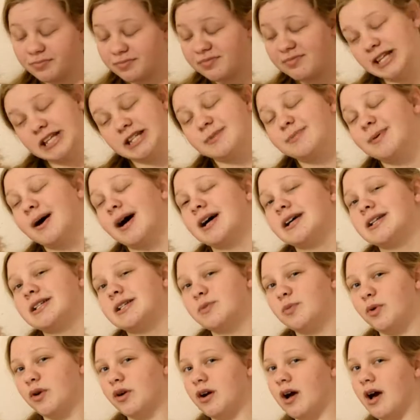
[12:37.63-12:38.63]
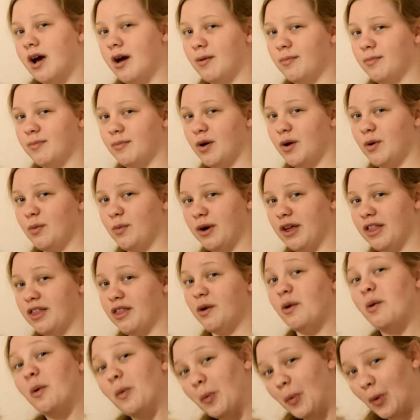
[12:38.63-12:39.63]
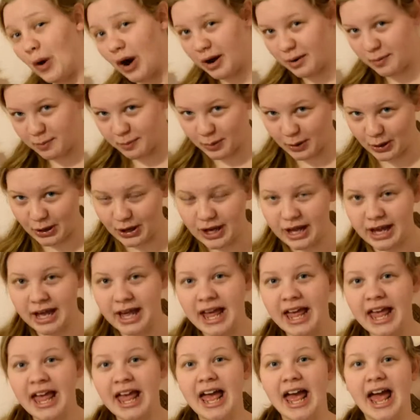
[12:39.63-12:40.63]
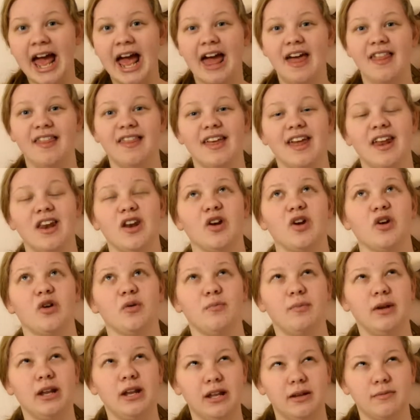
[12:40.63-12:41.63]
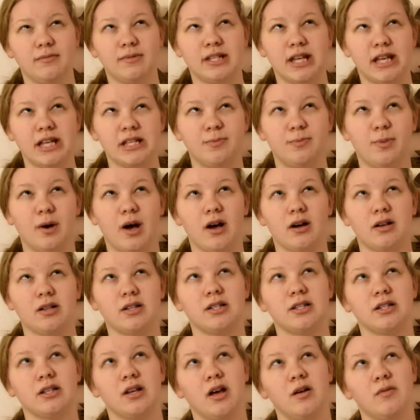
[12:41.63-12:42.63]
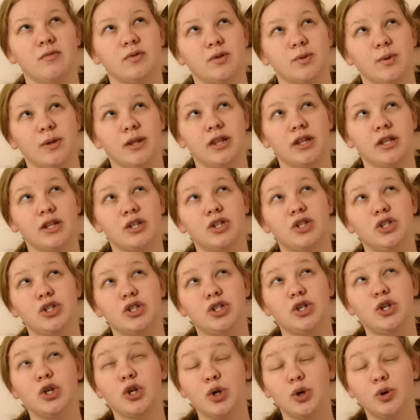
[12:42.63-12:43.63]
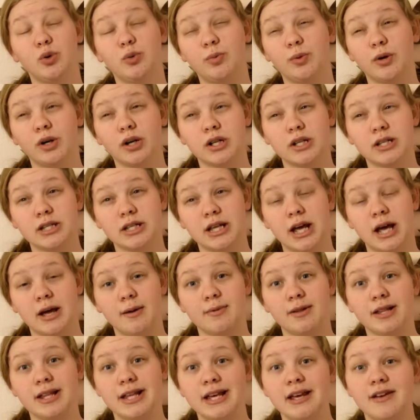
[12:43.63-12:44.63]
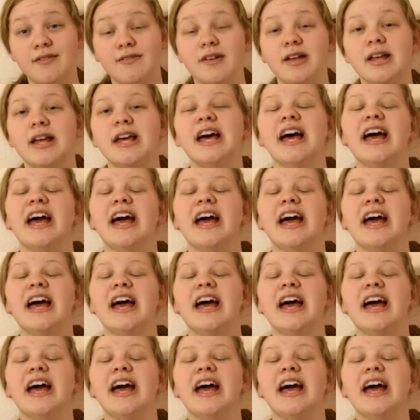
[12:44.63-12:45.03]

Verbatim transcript: this box will come with one book and then her medium-sized box comes with two books, I believe.